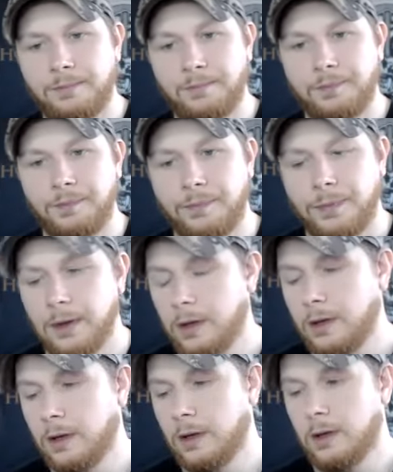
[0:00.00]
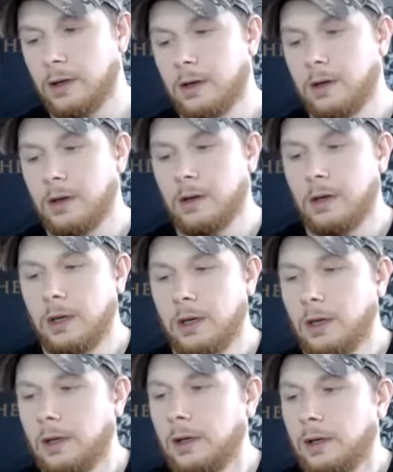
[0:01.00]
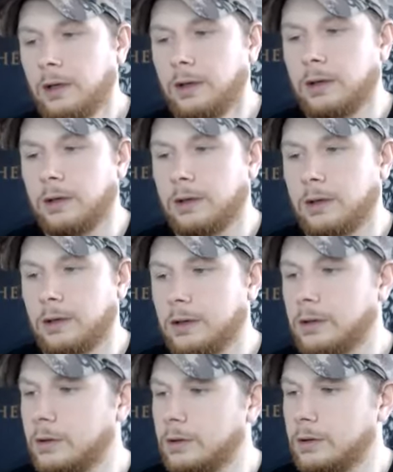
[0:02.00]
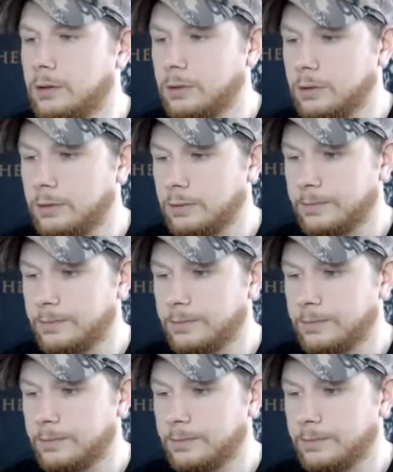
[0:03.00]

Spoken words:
(no one is talking)